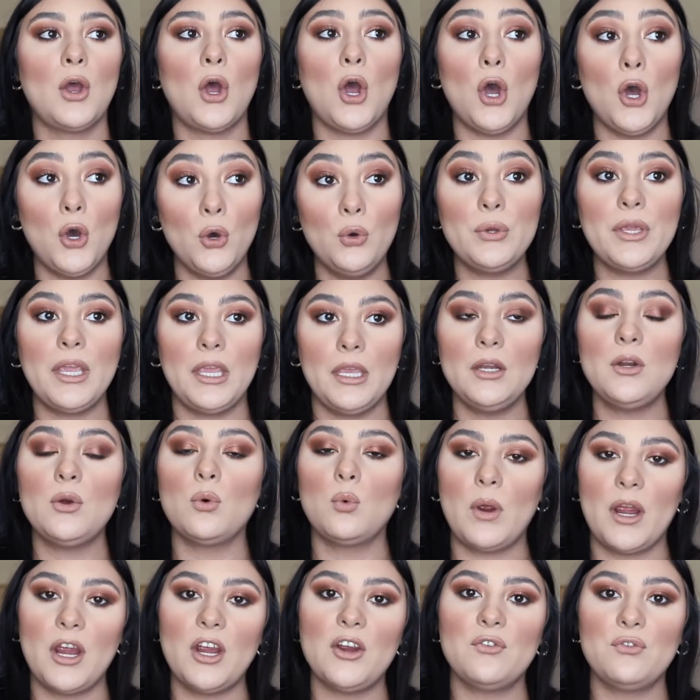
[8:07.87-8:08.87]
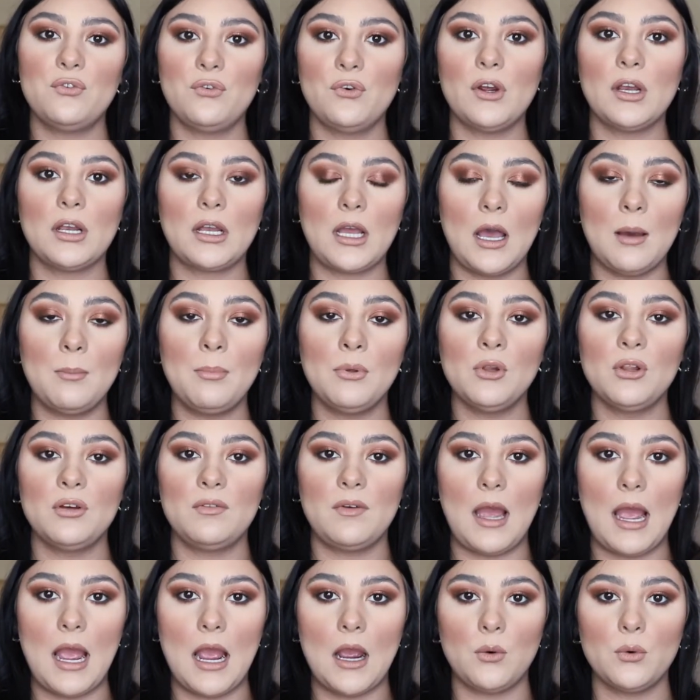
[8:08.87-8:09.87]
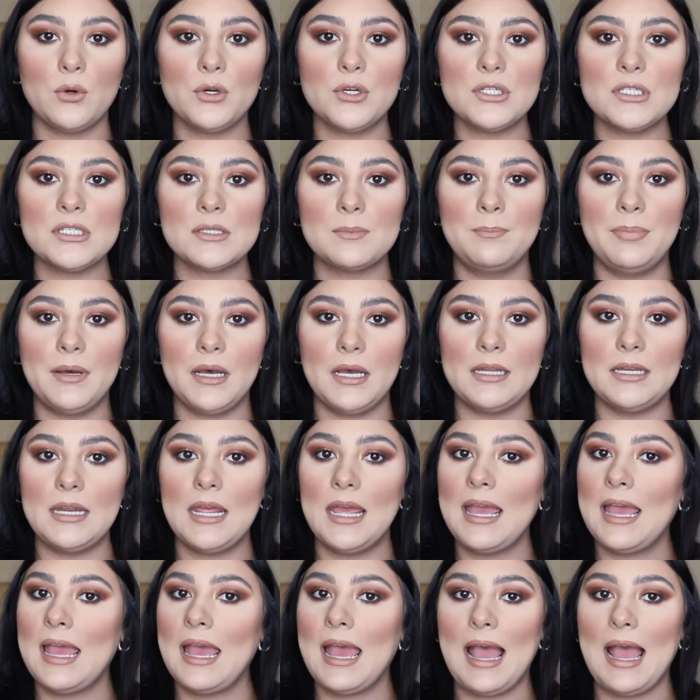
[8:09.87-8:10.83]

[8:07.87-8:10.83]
okay to wear for a couple of hours, but